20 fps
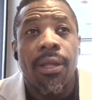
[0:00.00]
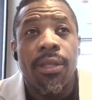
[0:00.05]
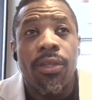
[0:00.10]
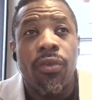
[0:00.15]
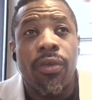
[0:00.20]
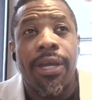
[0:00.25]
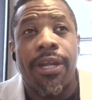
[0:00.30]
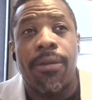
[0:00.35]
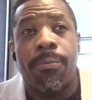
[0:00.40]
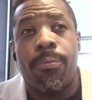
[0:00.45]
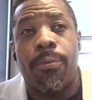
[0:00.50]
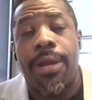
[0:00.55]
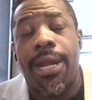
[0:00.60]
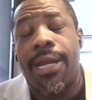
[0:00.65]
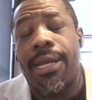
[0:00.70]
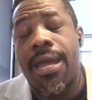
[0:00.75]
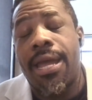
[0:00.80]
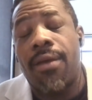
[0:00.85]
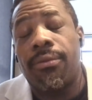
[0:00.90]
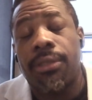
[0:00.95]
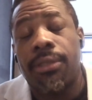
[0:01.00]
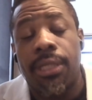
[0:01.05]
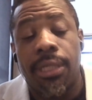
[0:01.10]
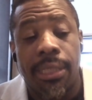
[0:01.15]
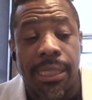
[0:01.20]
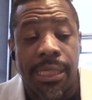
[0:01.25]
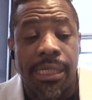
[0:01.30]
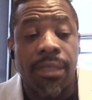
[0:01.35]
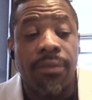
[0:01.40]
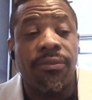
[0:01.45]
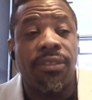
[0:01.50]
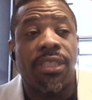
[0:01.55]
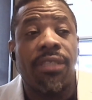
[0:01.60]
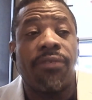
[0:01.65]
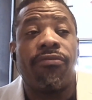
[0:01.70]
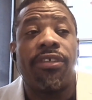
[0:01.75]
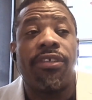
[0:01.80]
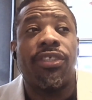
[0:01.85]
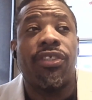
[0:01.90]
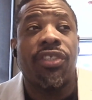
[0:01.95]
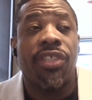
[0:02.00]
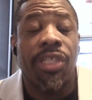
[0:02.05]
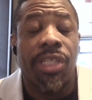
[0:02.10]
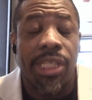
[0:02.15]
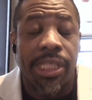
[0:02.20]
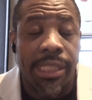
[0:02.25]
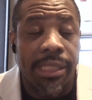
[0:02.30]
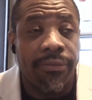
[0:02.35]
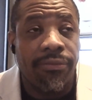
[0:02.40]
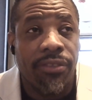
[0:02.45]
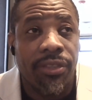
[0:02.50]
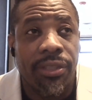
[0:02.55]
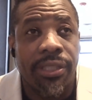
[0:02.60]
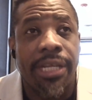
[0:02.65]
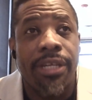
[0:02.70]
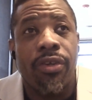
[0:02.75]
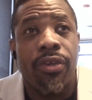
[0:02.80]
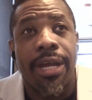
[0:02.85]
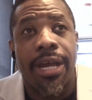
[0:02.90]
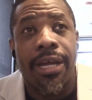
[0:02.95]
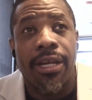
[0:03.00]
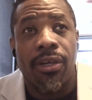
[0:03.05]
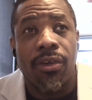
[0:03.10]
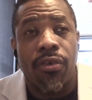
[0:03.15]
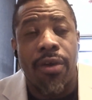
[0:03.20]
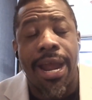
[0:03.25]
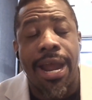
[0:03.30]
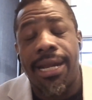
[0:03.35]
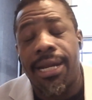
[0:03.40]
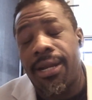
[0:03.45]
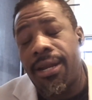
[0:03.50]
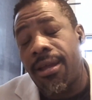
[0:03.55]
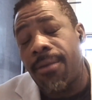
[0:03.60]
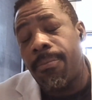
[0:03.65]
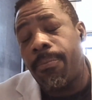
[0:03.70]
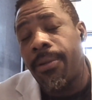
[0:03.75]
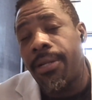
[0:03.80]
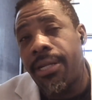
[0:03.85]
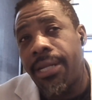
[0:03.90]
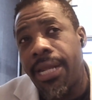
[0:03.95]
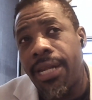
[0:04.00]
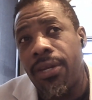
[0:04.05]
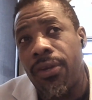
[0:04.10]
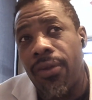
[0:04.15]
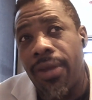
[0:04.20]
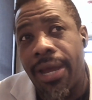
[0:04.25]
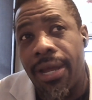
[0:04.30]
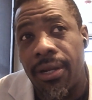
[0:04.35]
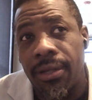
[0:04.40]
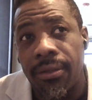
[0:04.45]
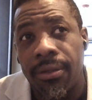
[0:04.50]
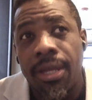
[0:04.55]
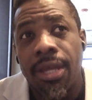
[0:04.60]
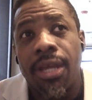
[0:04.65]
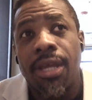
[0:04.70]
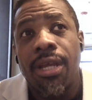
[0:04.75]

You got to break down the leaves. If it's the leaves, then you got to grind it up, and then you got to